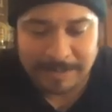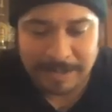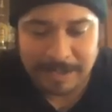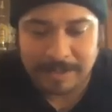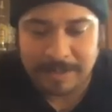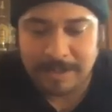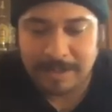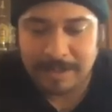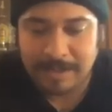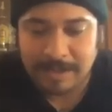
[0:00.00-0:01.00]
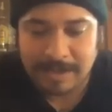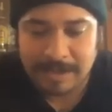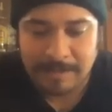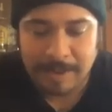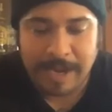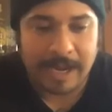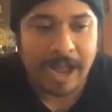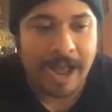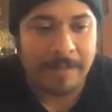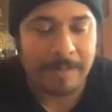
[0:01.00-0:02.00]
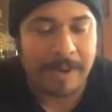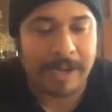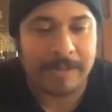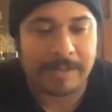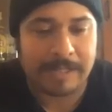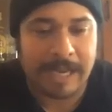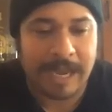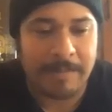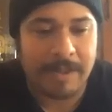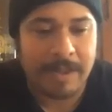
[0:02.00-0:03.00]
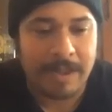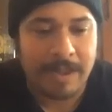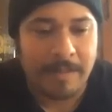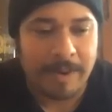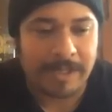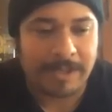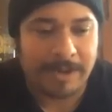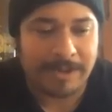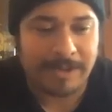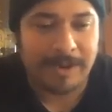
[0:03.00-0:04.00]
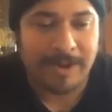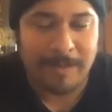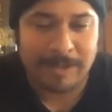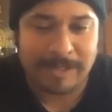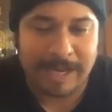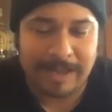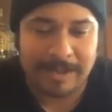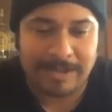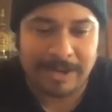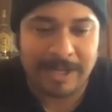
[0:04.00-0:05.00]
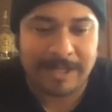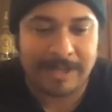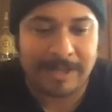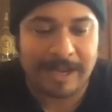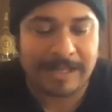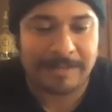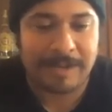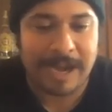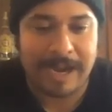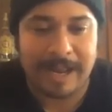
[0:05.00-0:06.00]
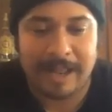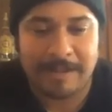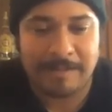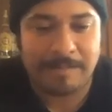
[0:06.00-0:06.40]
been picking up steam, but it's also almost like turned into like some kind of like